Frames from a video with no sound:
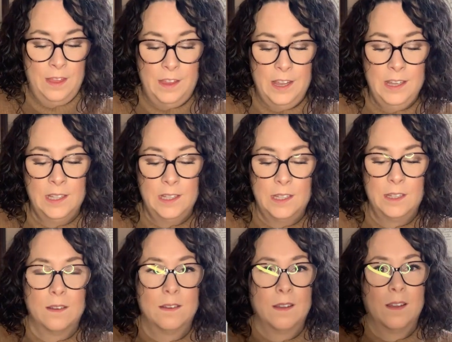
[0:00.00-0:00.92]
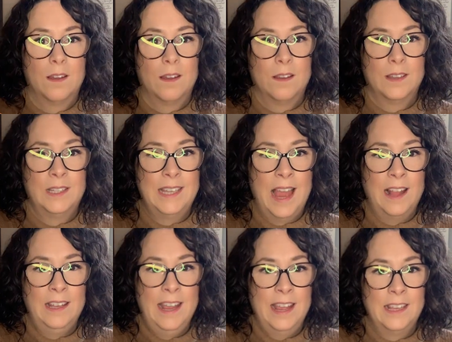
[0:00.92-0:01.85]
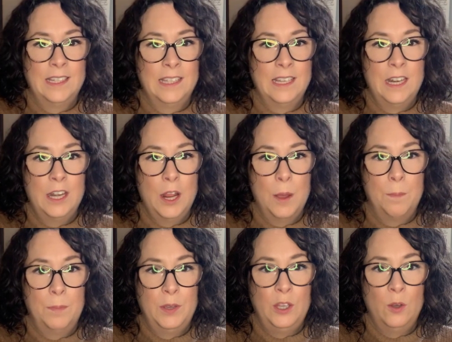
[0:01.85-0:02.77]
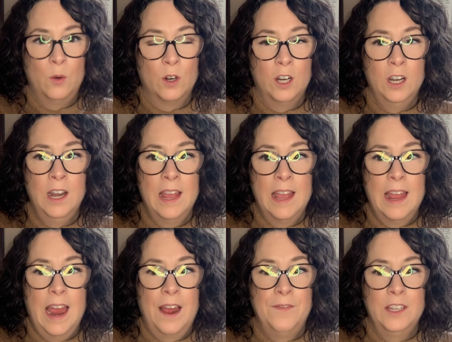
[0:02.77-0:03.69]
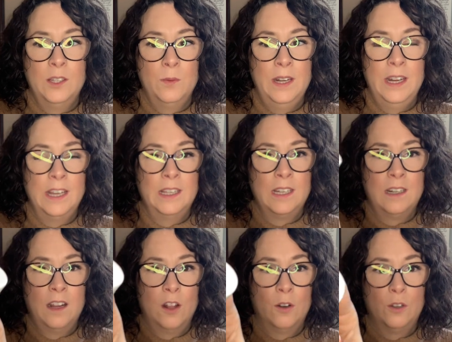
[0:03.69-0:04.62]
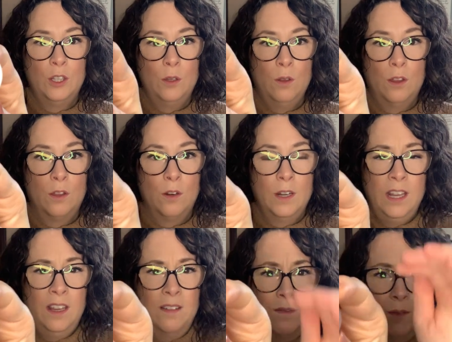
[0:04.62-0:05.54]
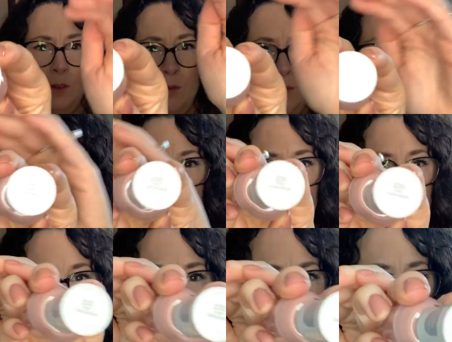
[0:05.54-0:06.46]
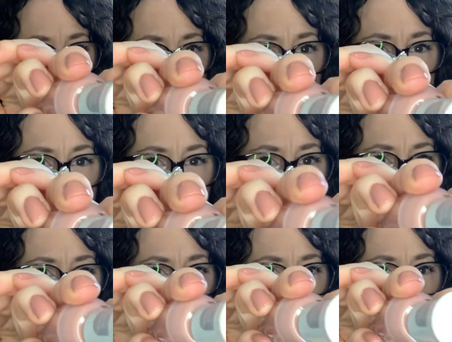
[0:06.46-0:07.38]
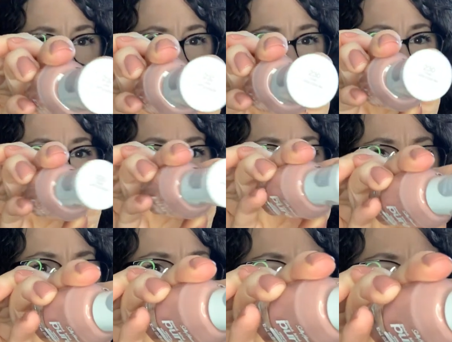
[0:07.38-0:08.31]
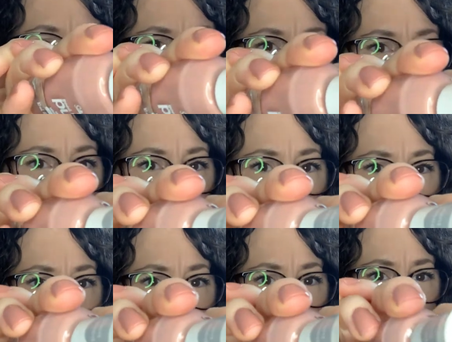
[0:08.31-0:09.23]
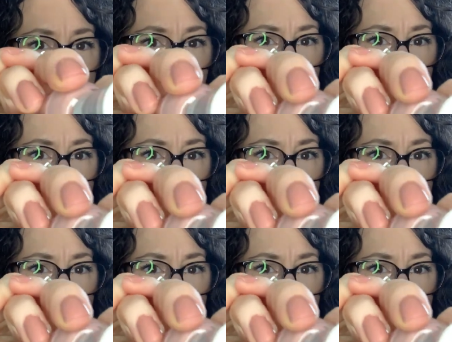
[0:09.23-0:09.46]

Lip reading: This Sally Hansen Pure, and this one is in color 230. Oof, I don't know if I can get it with the light here.